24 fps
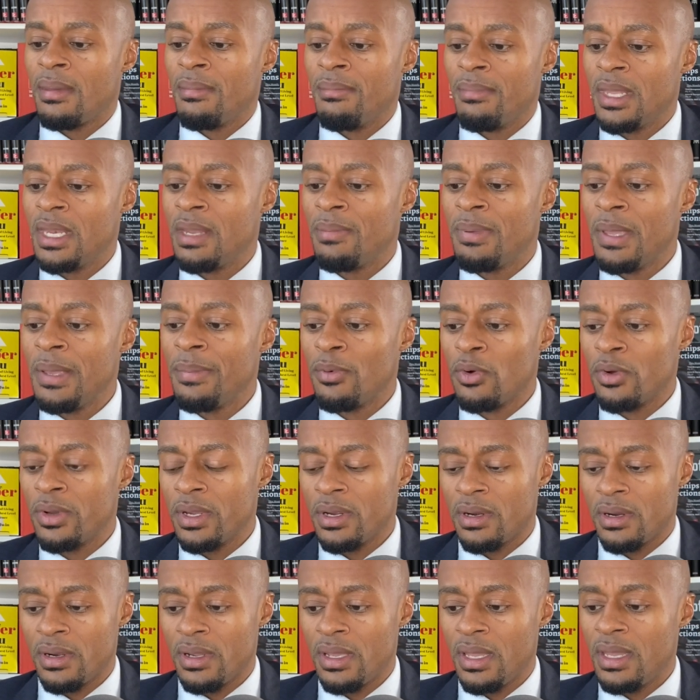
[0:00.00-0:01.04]
Many people
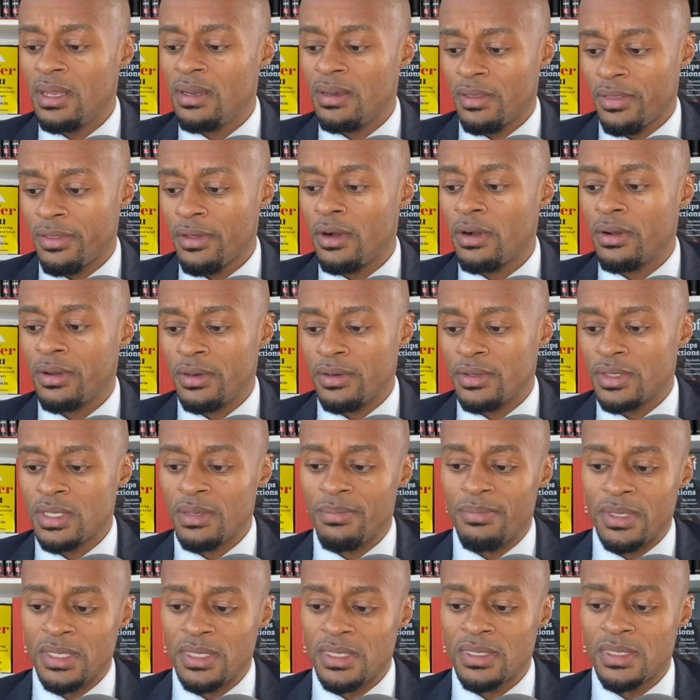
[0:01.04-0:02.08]
here are in the thought
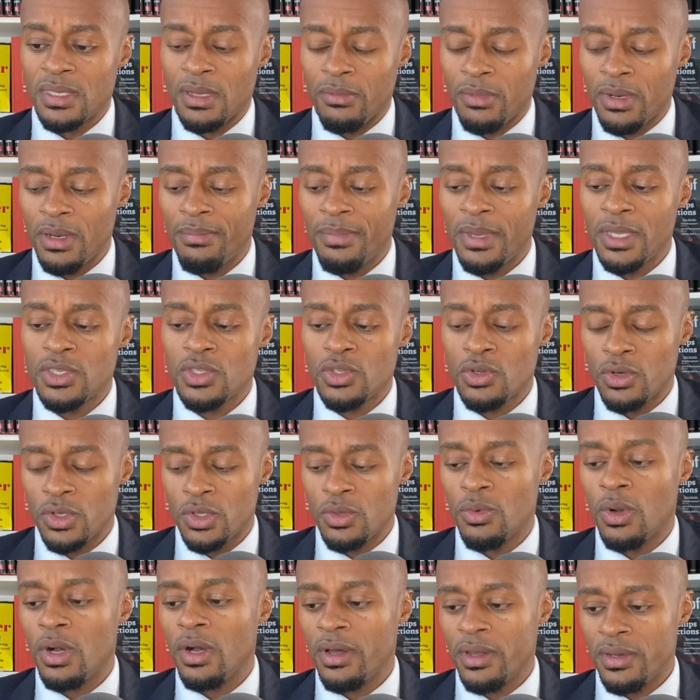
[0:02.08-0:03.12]
leadership business, so I want to make sure
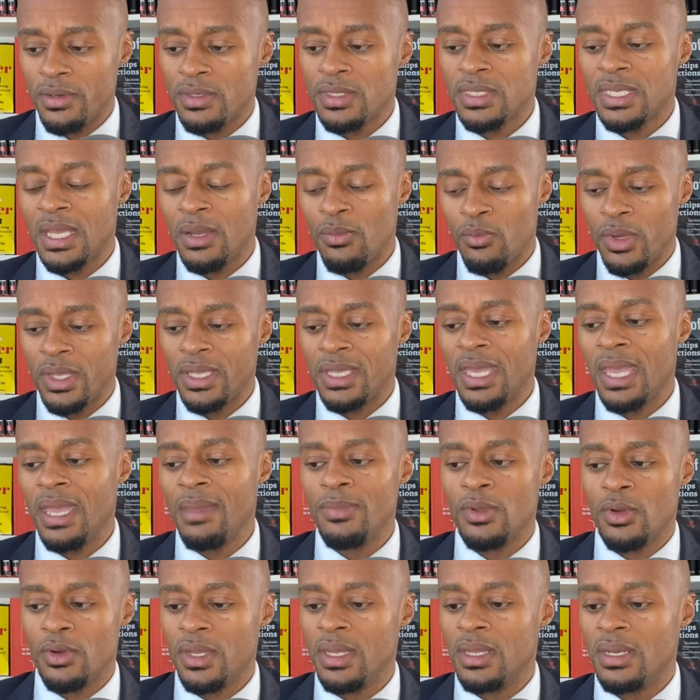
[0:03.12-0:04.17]
you all understand what
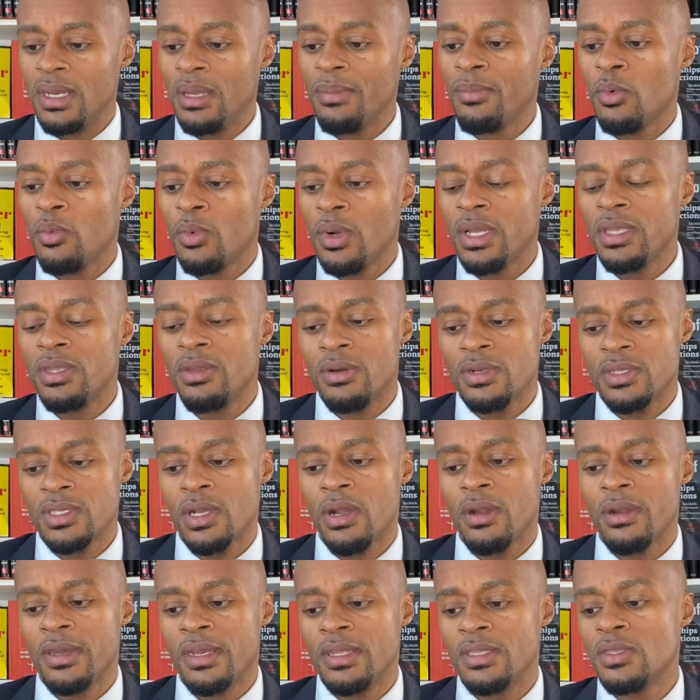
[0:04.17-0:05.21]
game you're in. Number one, you're
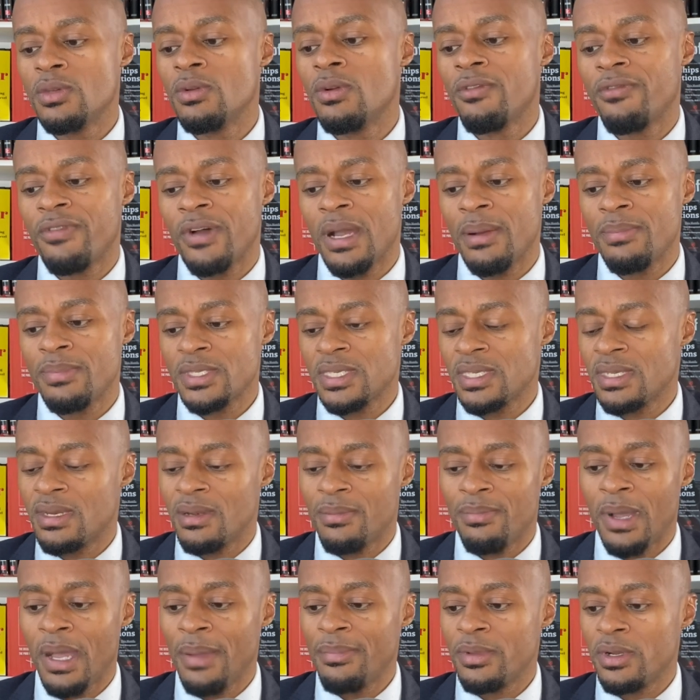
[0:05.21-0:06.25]
targeting 2 to 5% of
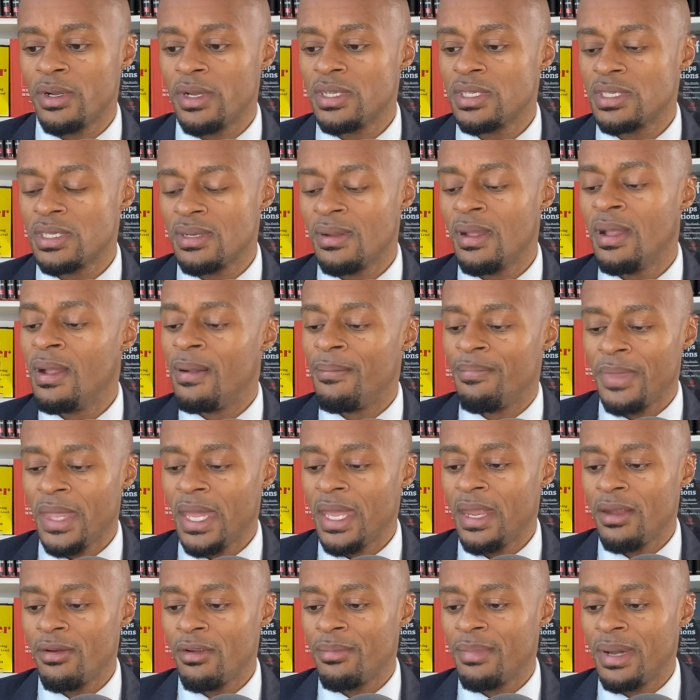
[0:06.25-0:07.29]
the population.
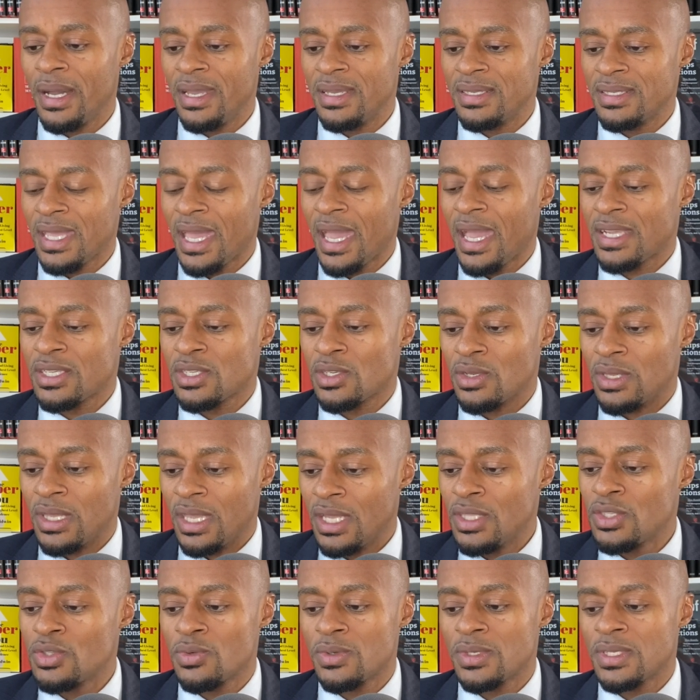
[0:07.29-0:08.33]
Not everybody is actually
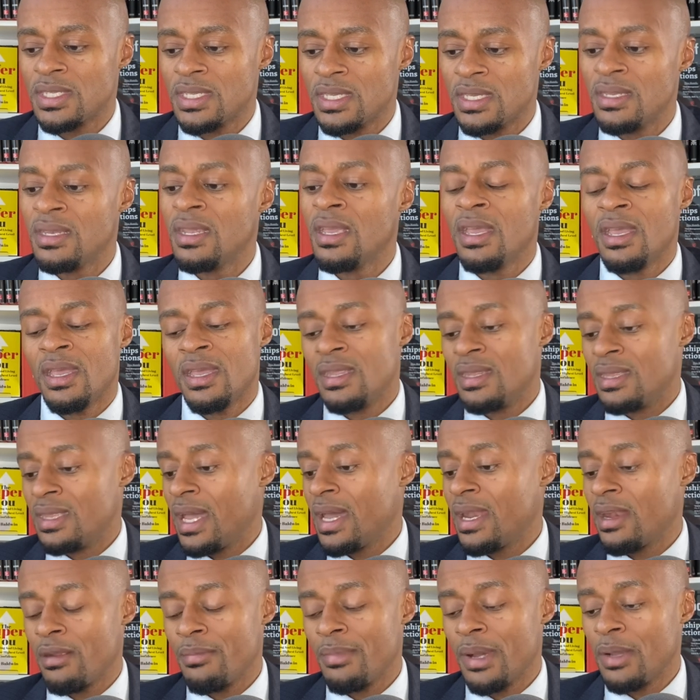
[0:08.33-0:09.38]
interested.
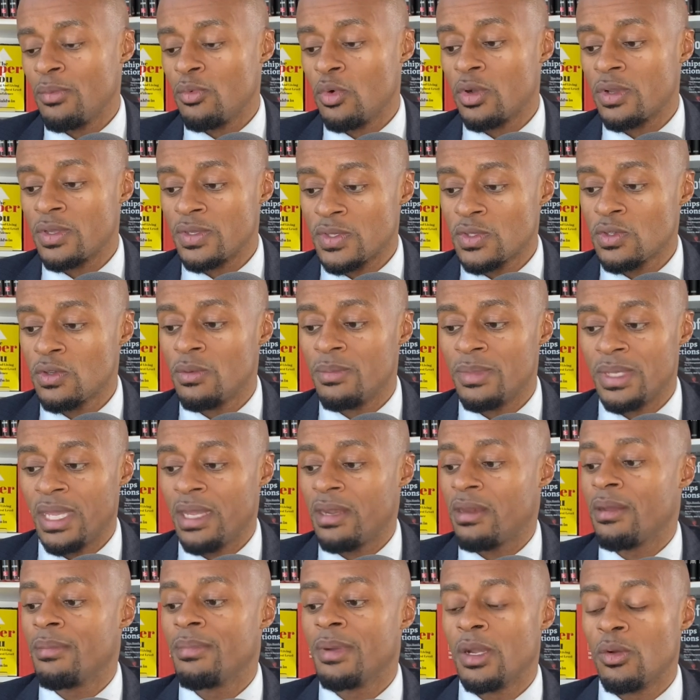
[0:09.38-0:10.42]
Not everybody will consume, and
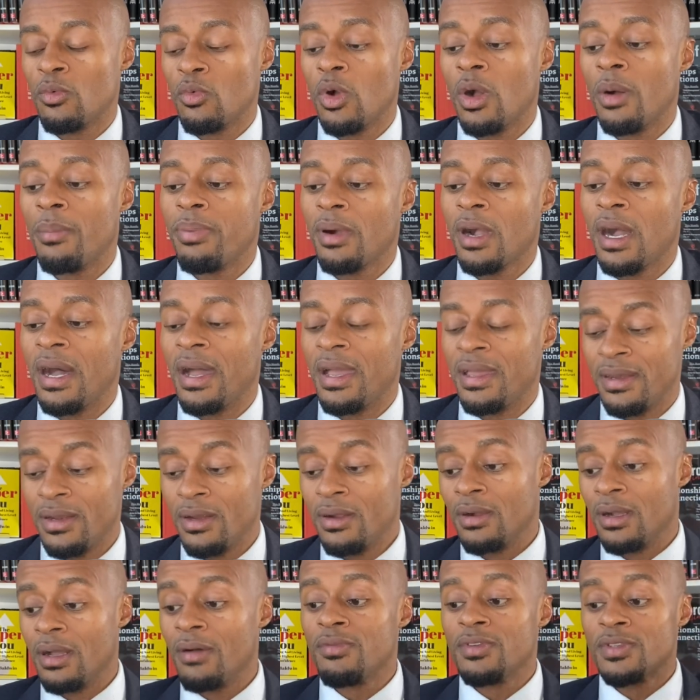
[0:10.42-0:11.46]
not everybody will apply. And there
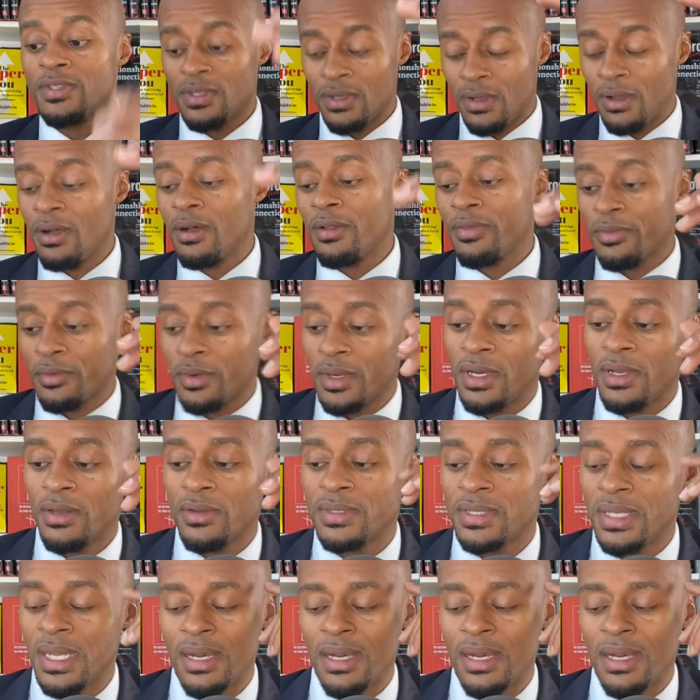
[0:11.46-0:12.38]
are levels to all three of those.